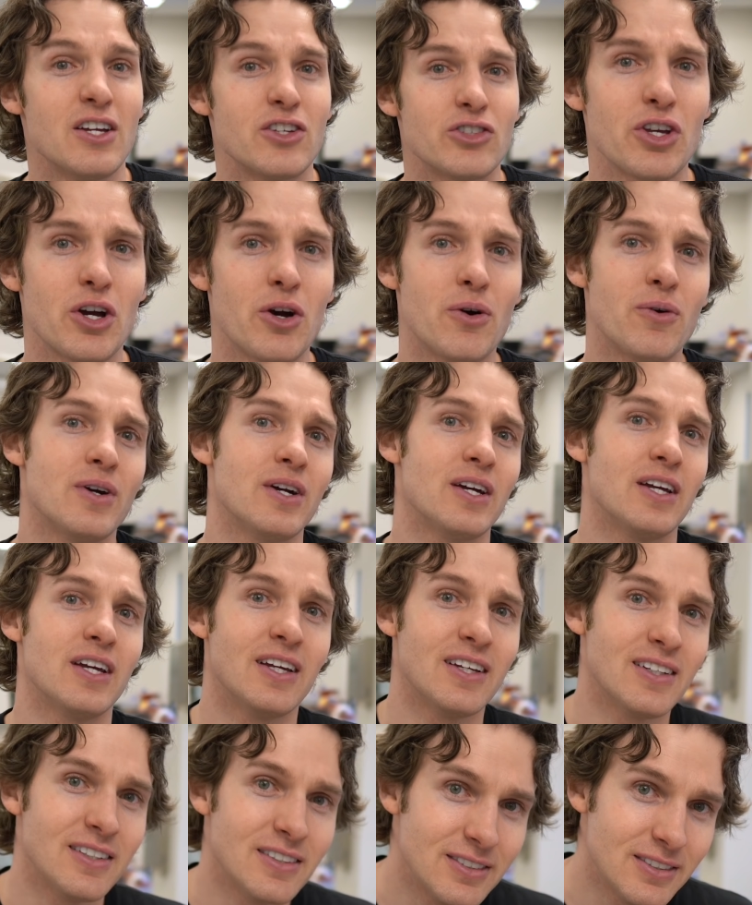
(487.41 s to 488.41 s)
So
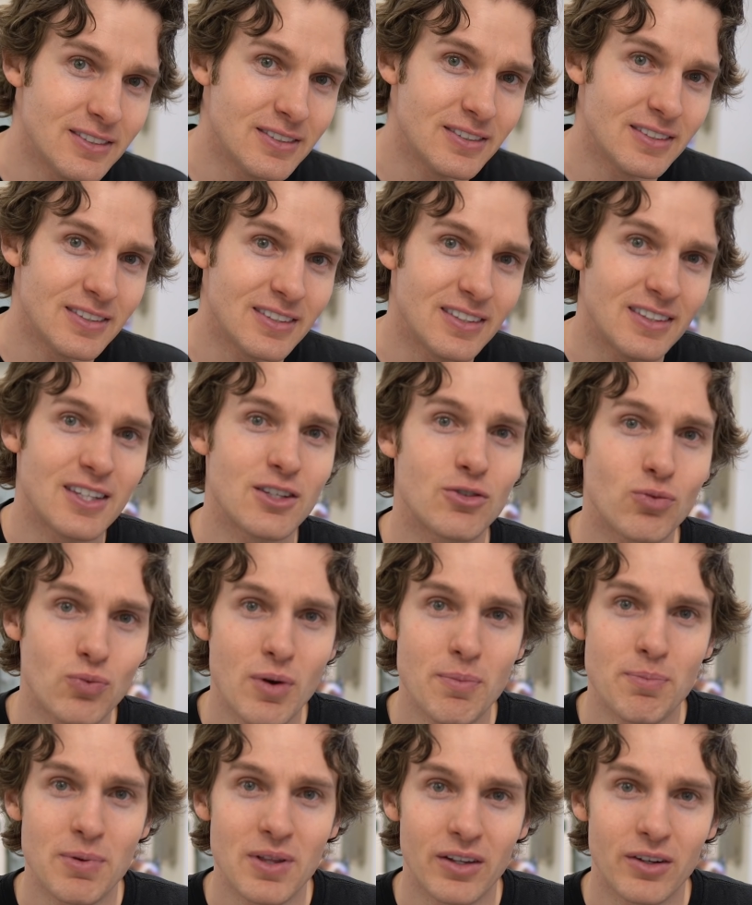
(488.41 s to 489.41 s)
this
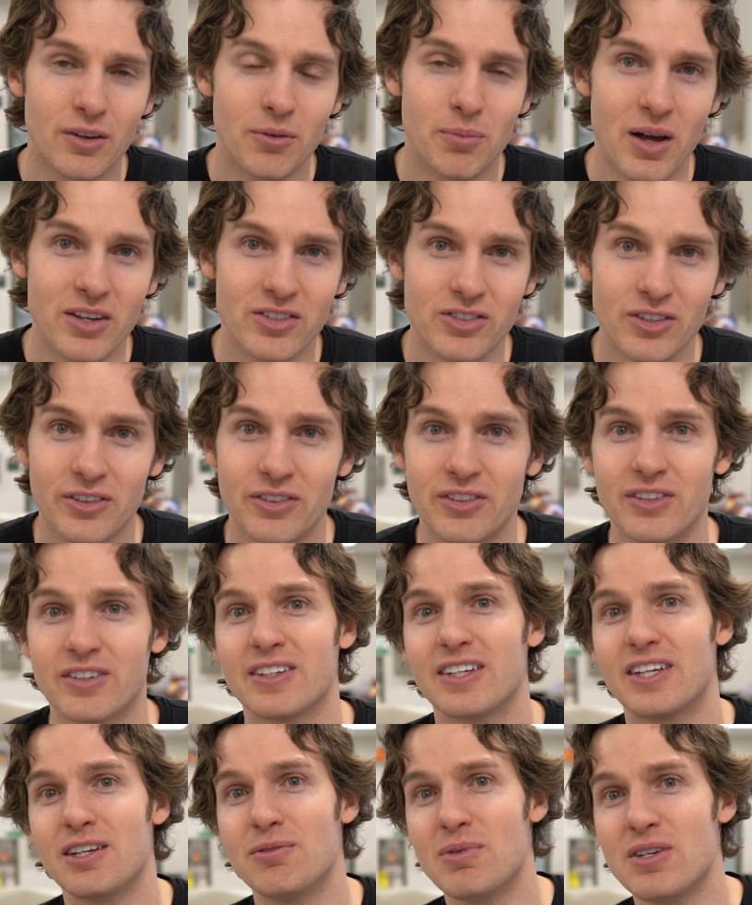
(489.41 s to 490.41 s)
wimpy little muscle
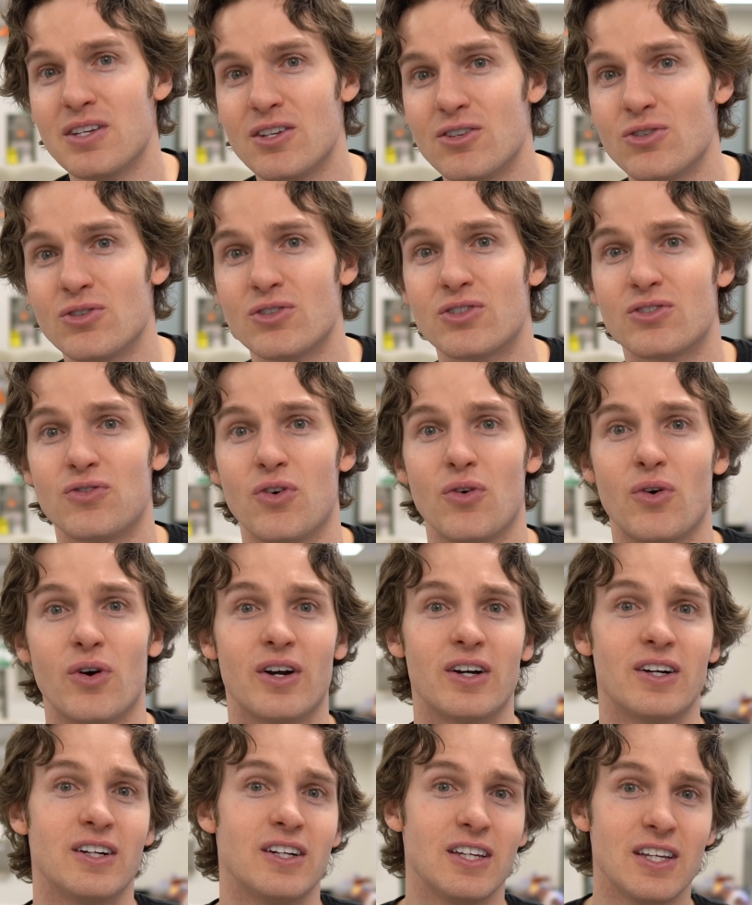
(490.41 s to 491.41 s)
can be used
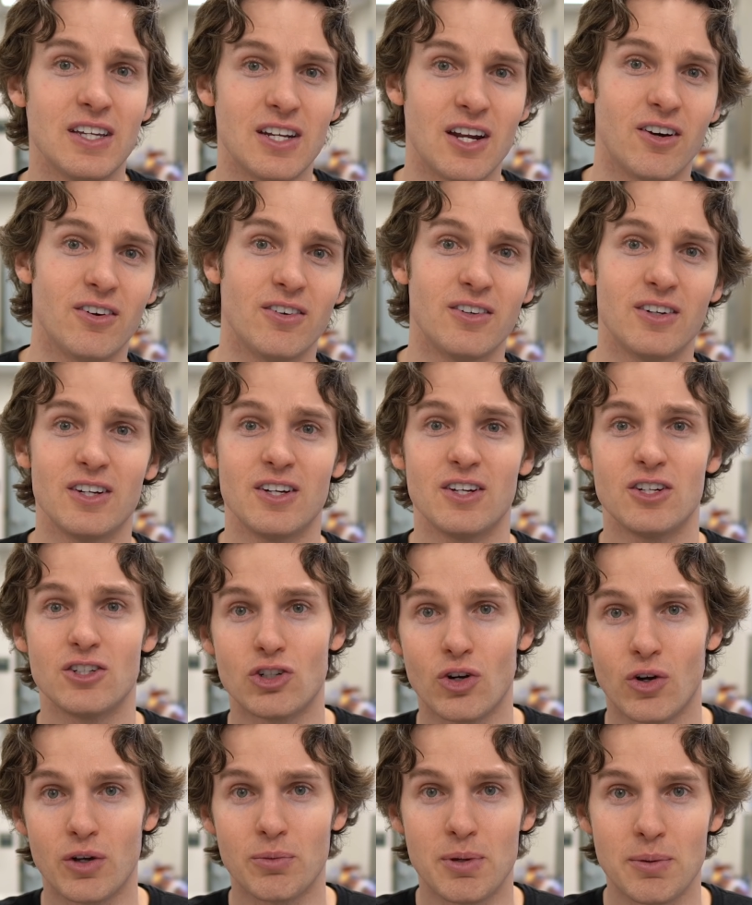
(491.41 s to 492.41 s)
for, you know,
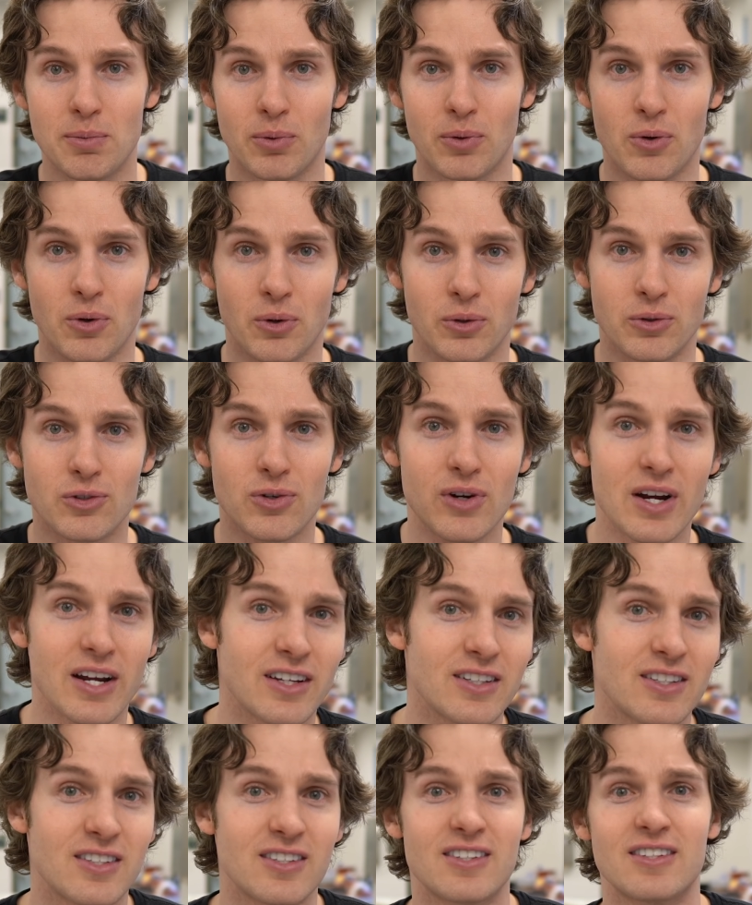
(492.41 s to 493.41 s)
showing people cool
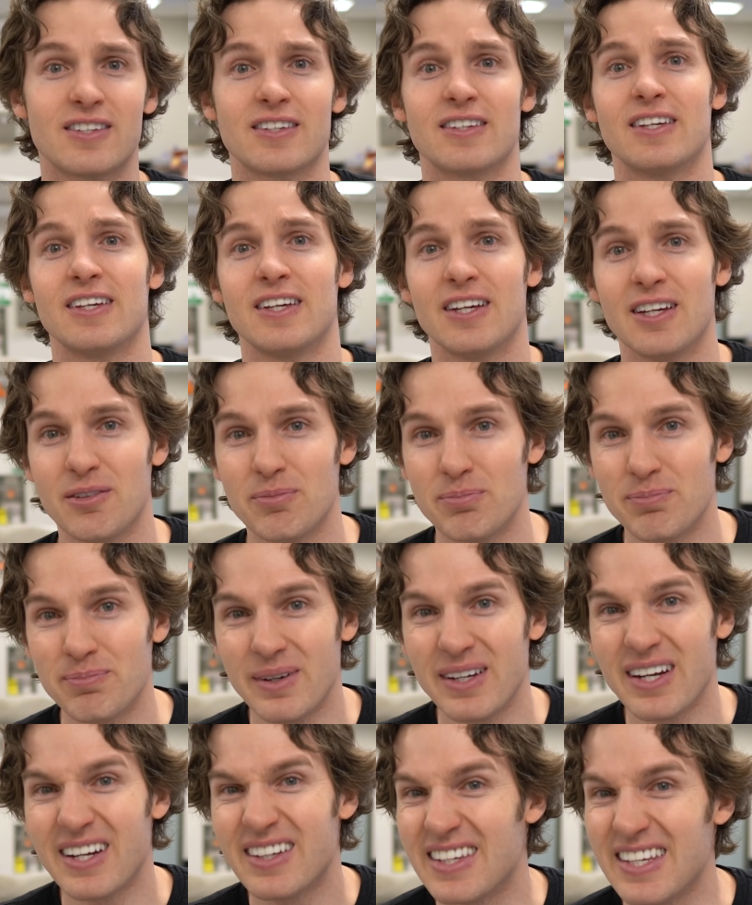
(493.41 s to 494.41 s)
tricks,
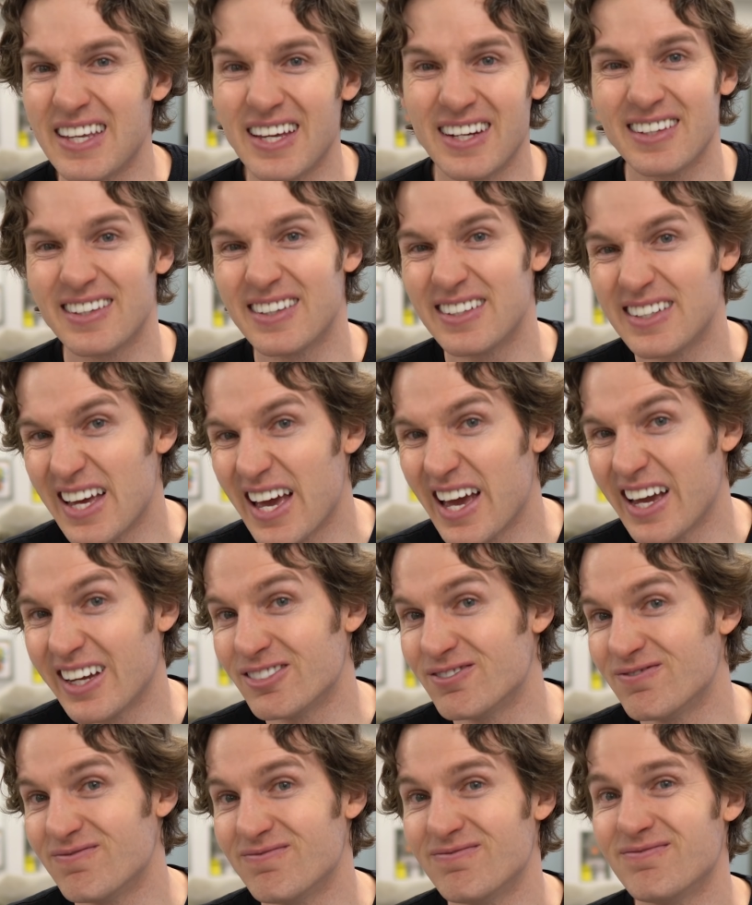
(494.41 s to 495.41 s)
but at the end of the day,